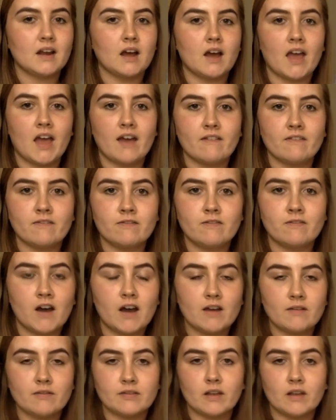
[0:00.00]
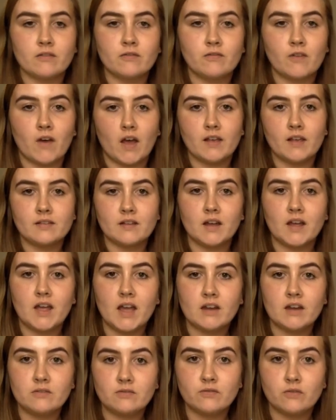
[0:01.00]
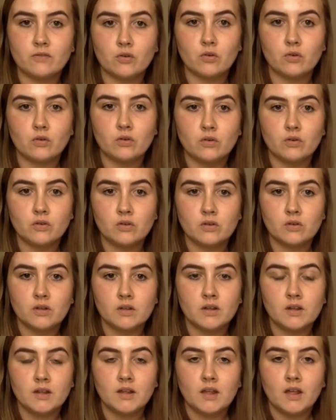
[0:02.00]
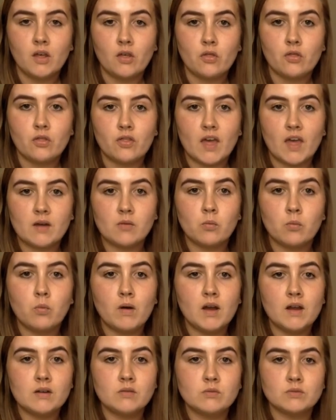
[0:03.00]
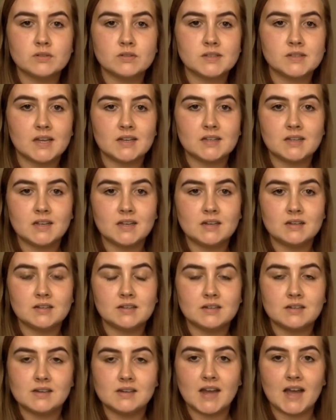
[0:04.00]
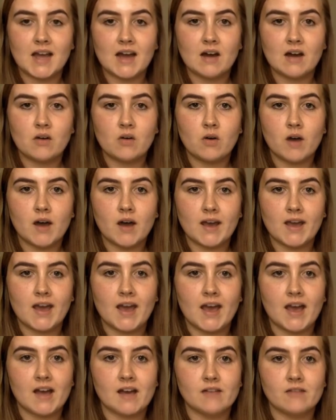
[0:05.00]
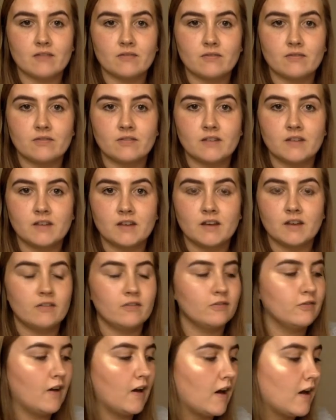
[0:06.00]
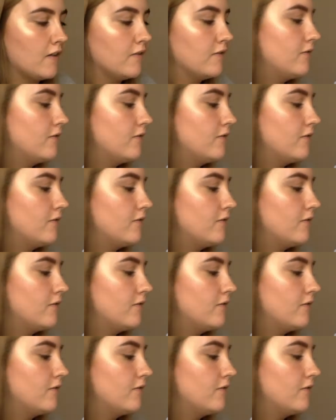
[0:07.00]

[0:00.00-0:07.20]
I have 5. So first I had 4, then 1 was added, now I have 5.